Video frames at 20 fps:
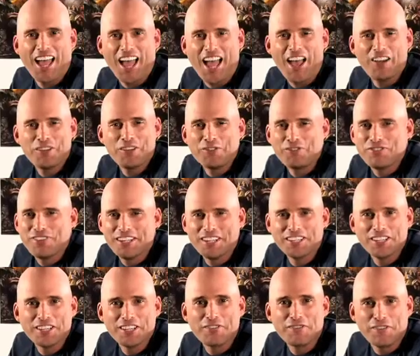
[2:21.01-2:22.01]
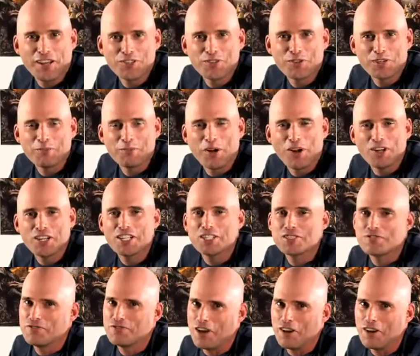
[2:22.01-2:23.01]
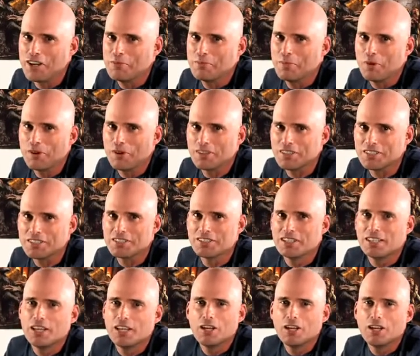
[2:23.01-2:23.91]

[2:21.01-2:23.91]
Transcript: How you fit into the adventuring party is very important.